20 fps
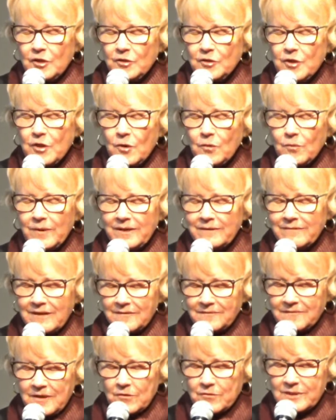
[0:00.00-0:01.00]
knowing
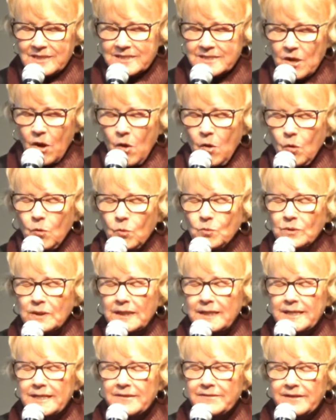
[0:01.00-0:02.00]
that there is
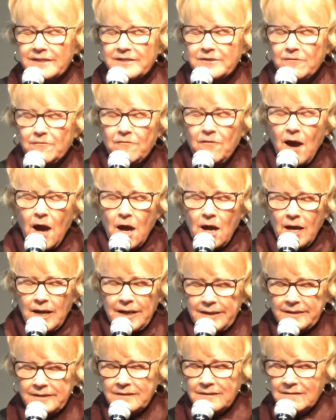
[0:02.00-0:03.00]
only the
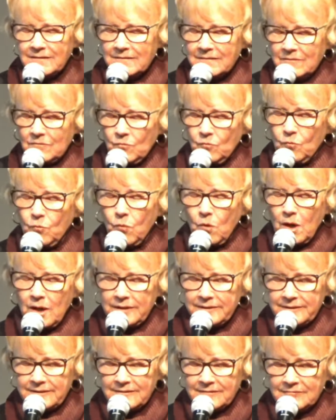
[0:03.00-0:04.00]
divine
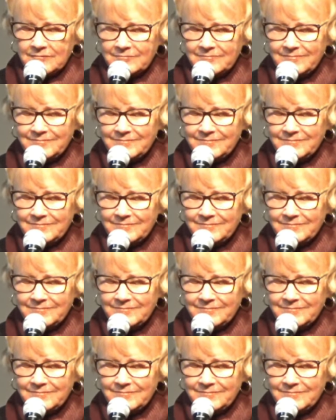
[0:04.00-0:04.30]
one.